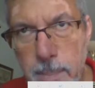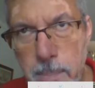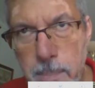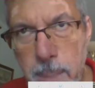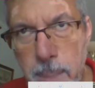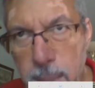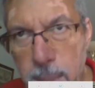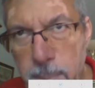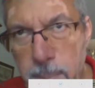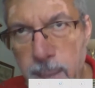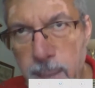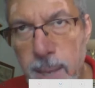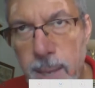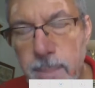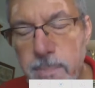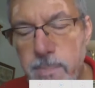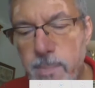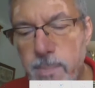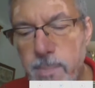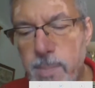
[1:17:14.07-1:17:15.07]

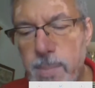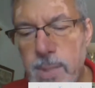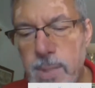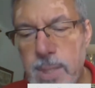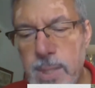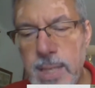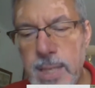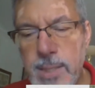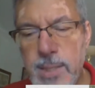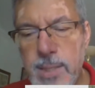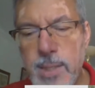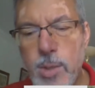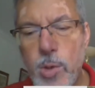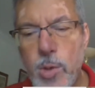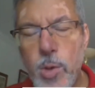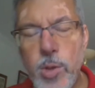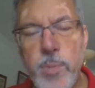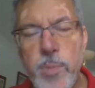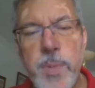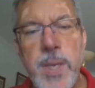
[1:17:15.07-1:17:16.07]
maybe this
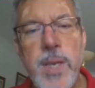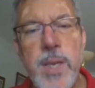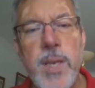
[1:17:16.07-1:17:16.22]
could